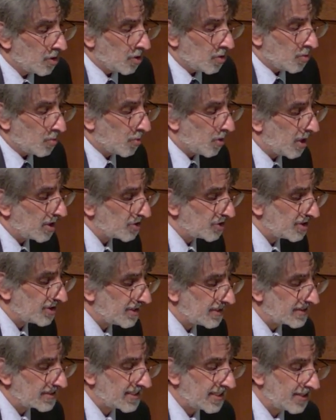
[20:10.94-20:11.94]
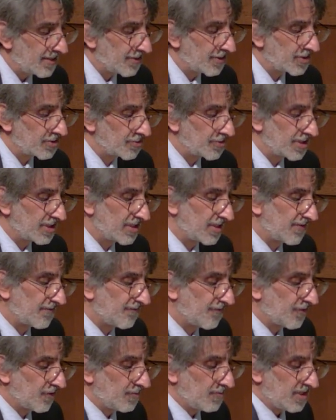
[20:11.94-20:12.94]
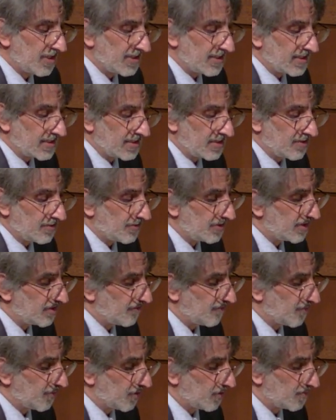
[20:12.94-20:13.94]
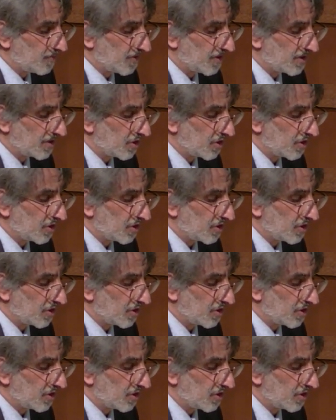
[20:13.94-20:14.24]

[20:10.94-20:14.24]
Washington's characteristic firmness and seriousness of purpose